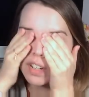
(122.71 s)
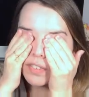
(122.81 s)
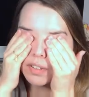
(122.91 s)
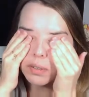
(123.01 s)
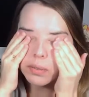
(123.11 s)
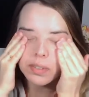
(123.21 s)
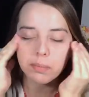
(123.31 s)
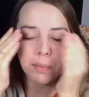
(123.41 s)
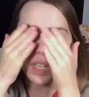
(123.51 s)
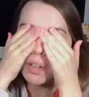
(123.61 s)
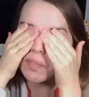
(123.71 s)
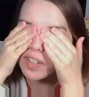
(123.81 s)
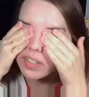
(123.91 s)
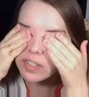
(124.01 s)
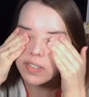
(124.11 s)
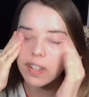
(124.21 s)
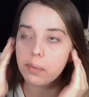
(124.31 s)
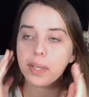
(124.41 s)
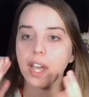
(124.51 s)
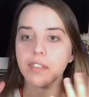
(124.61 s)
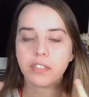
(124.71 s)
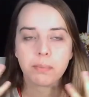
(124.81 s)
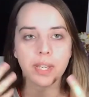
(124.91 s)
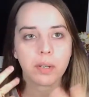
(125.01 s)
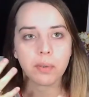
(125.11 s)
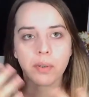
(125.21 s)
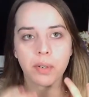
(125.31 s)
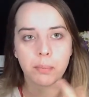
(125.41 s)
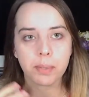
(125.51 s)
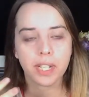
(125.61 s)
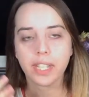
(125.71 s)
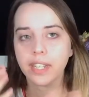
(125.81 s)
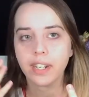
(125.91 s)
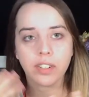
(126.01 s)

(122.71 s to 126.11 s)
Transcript: those makeup faces that we have to make while we're applying it.